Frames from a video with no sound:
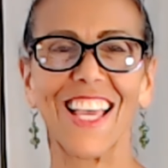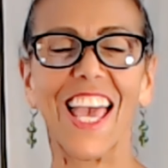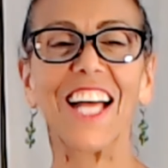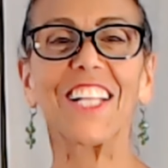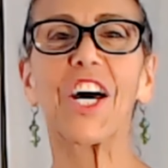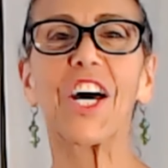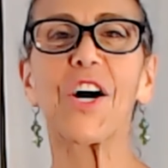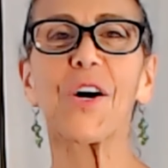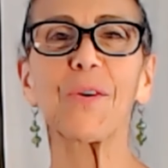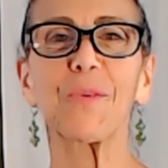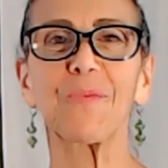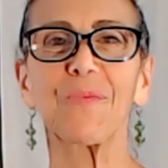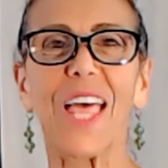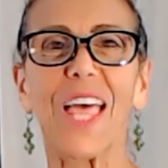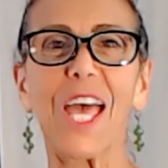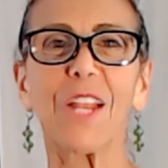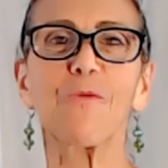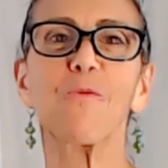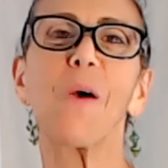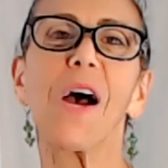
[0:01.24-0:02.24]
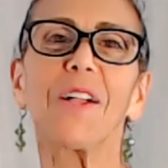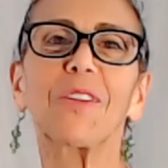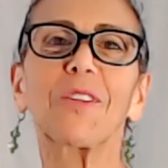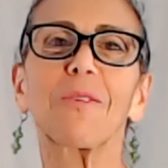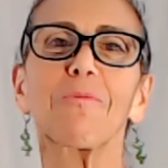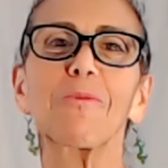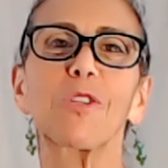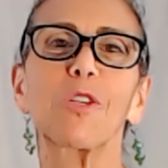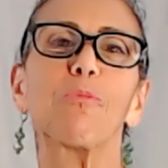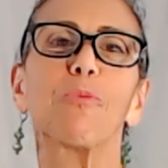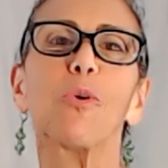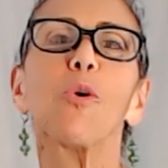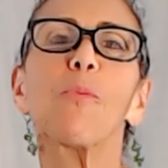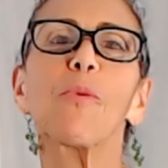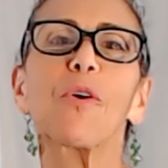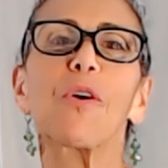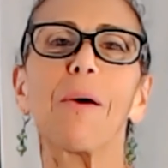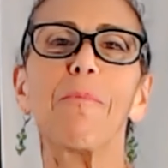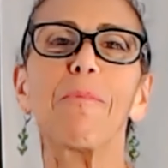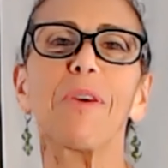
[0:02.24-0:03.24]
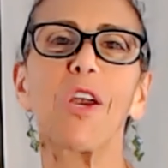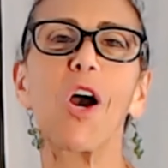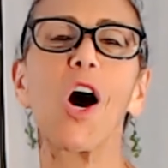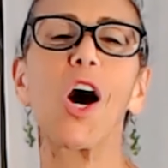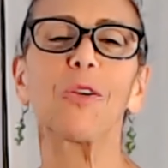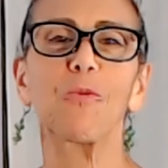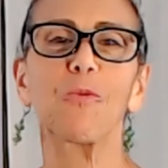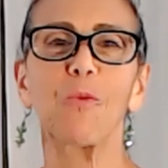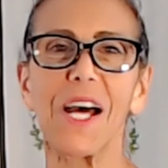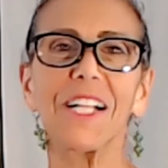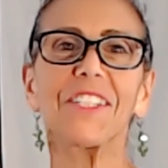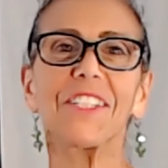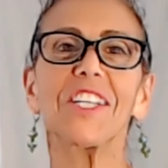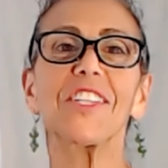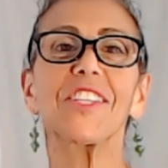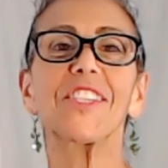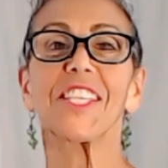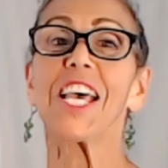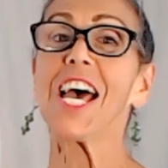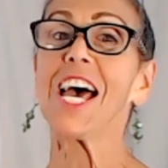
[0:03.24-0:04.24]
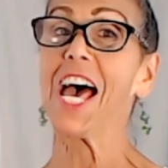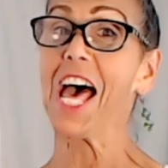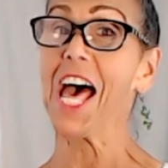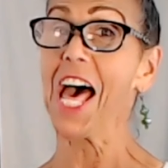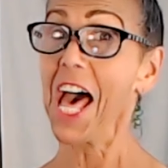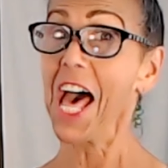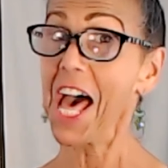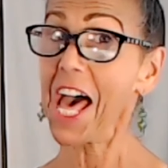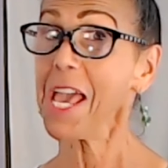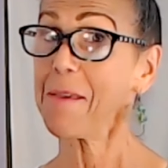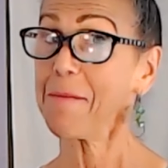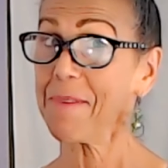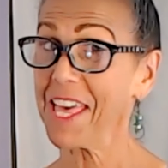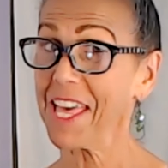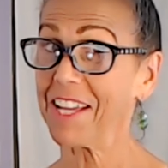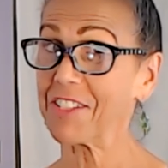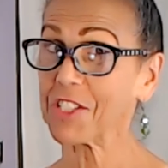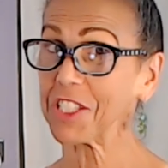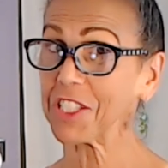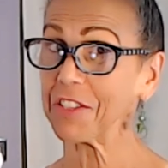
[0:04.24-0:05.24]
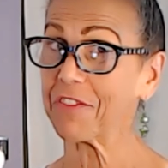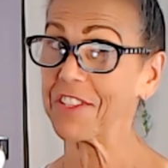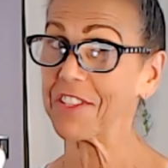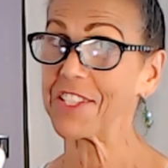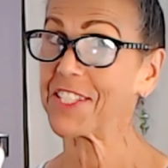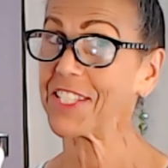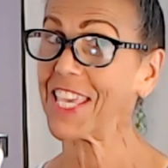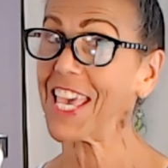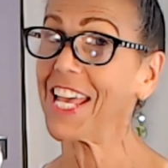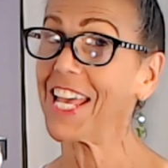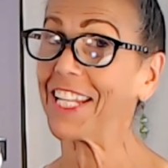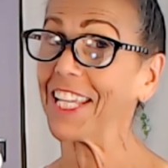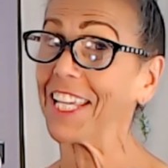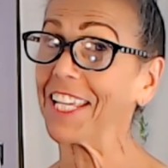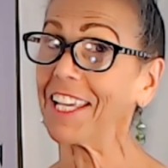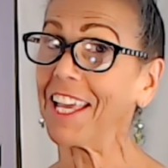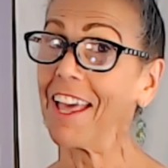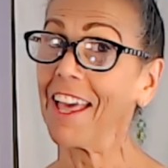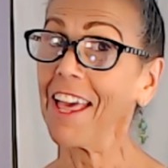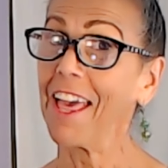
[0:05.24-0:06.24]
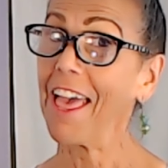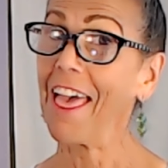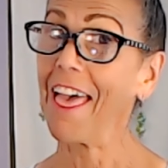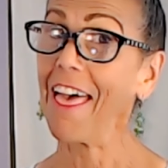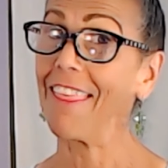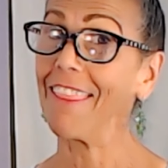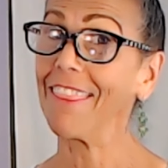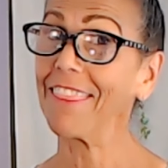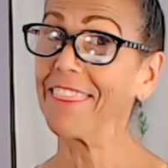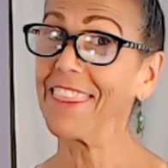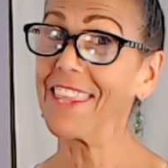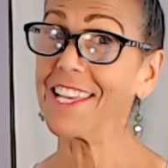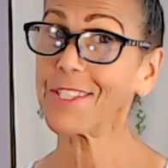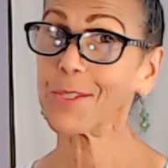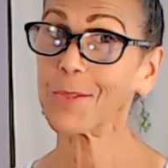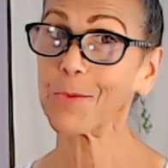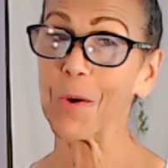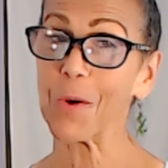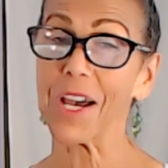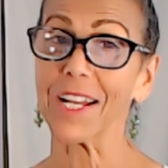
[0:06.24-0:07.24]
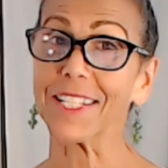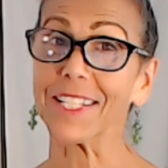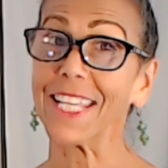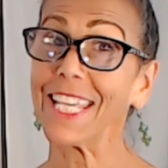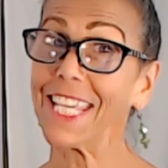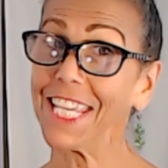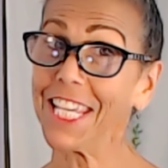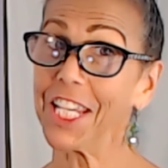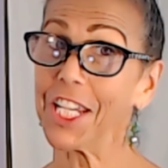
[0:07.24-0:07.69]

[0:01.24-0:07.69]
Hello and welcome to Boomer and Beyond Wellness. I'm Angela Fischetti, and this one